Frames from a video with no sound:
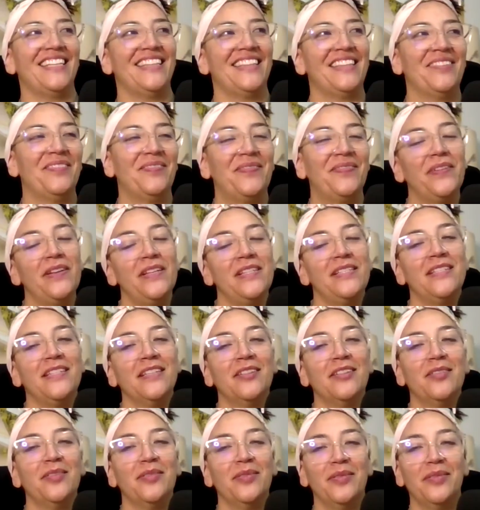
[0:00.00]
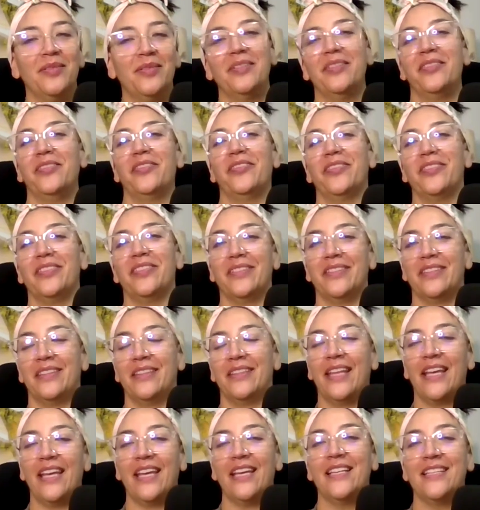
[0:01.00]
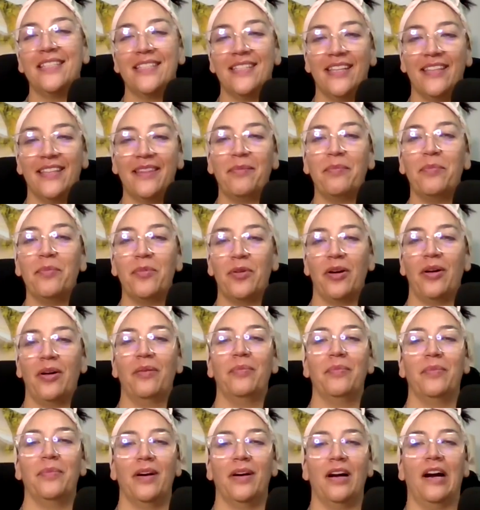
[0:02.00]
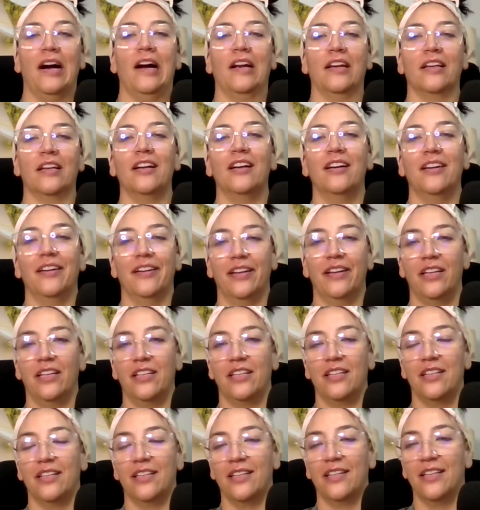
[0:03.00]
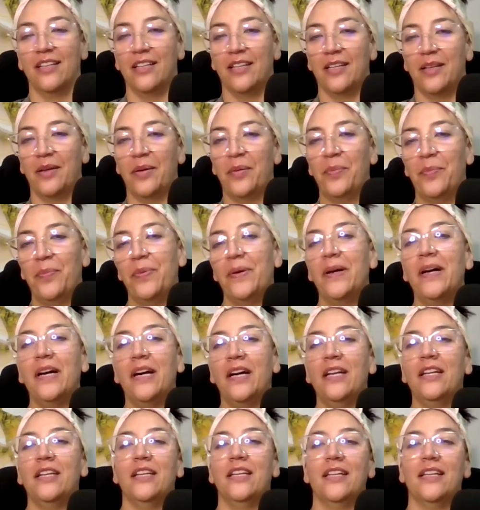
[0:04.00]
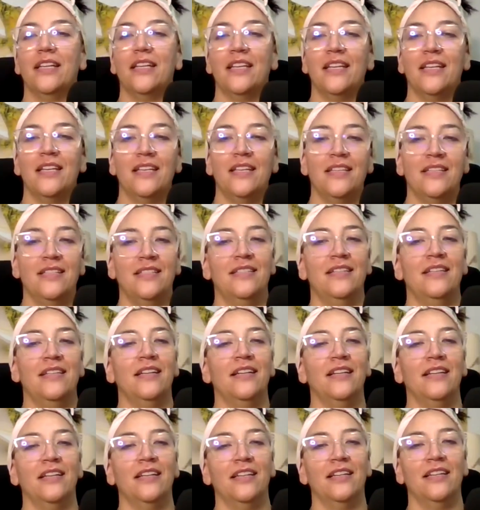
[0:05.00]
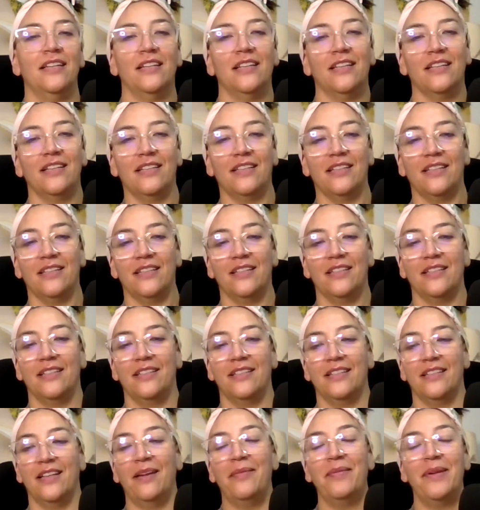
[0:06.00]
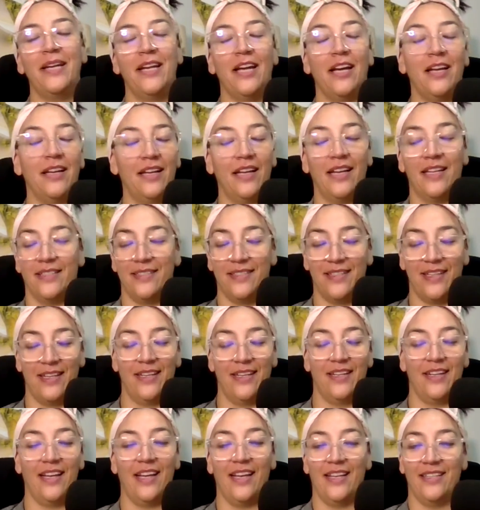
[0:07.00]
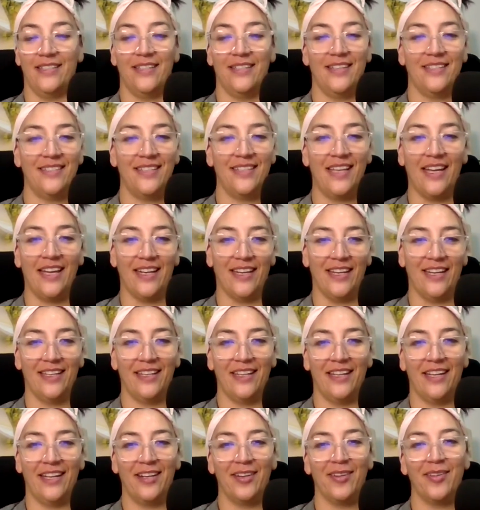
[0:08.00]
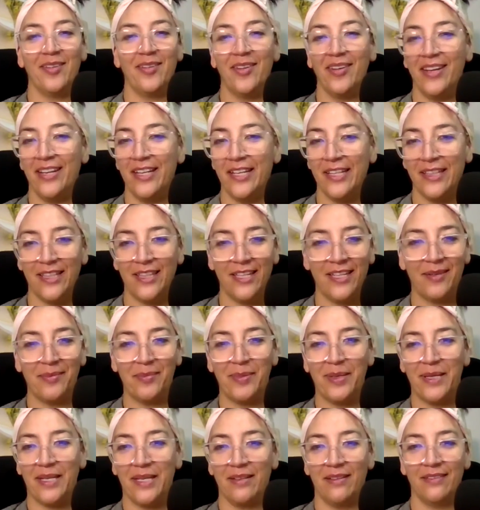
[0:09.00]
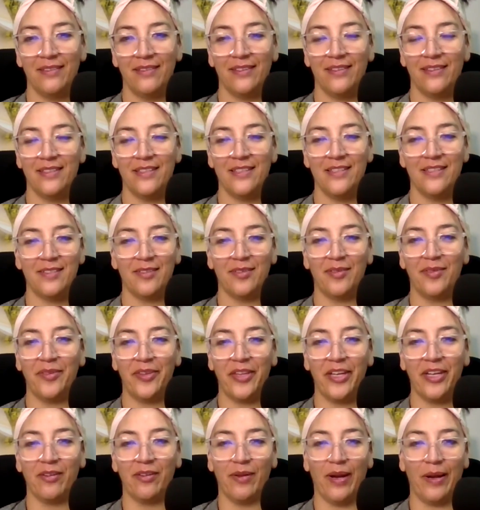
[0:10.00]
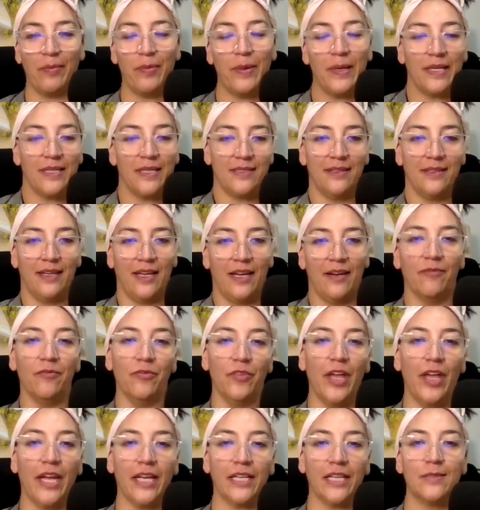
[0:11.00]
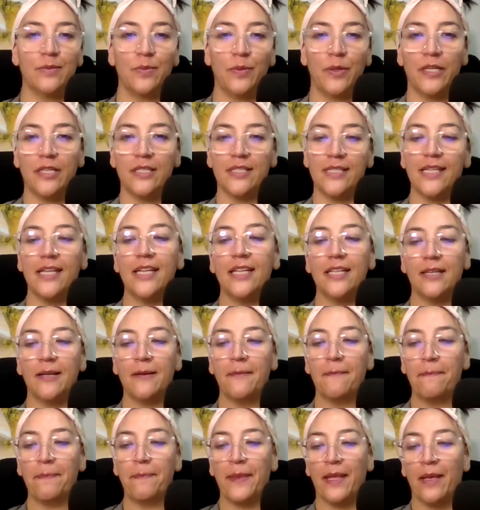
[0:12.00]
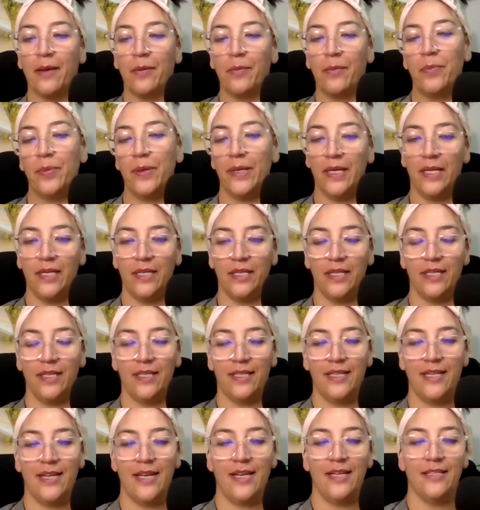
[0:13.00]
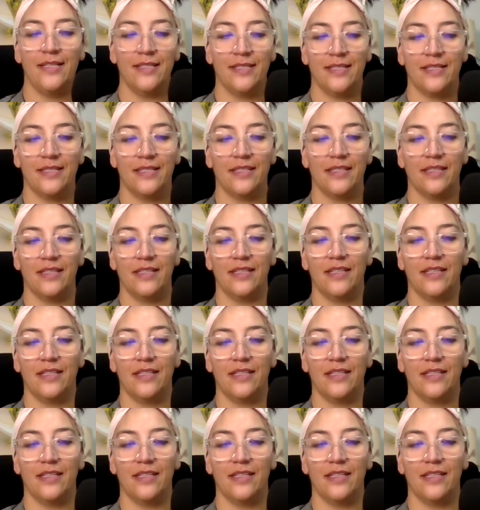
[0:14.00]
the physical things that the mom are going, but is there? I mean, as I as I said, I don't know anything about this whole mm-hmm. thing, right? Because I have not experienced it. But does